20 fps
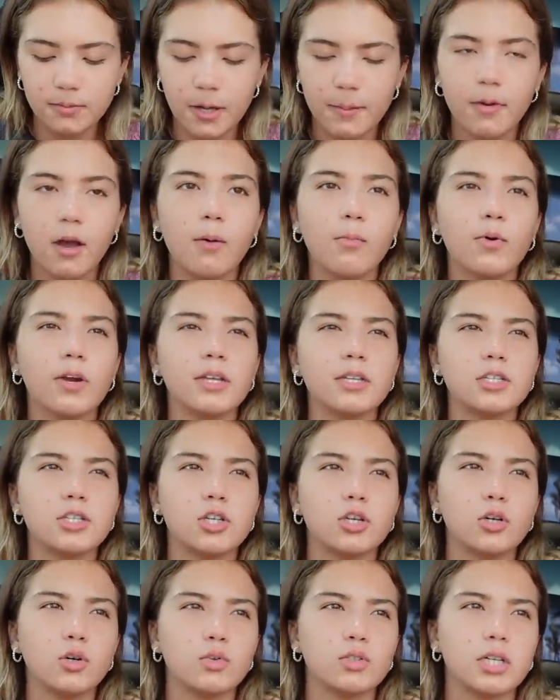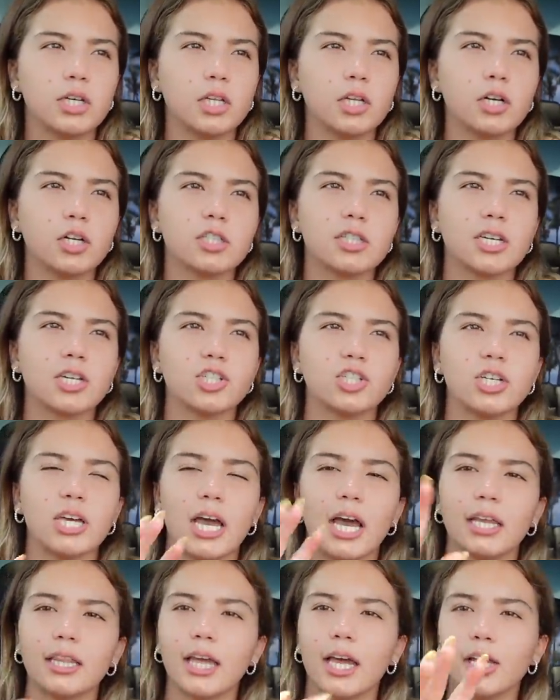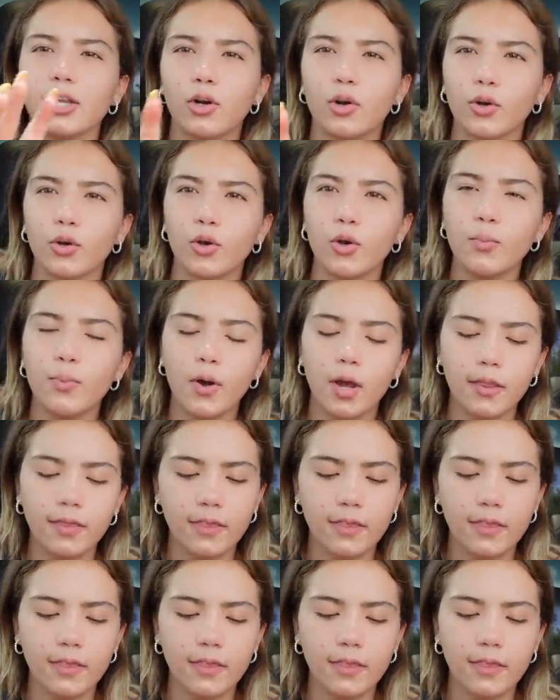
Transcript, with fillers: my mom went to Dillard's because she had that little coupon